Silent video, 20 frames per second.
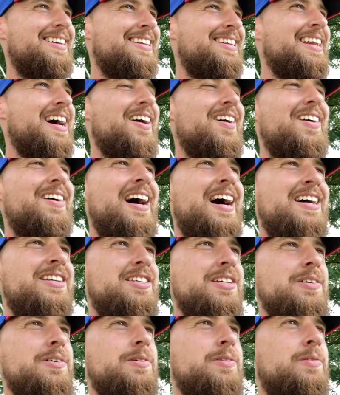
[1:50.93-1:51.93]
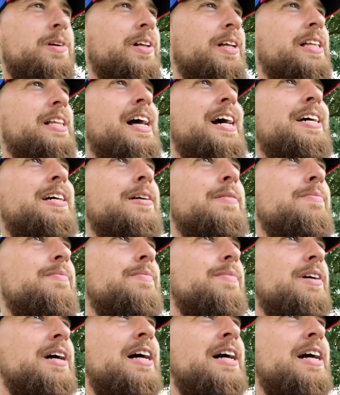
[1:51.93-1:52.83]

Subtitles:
Now, I do really like them.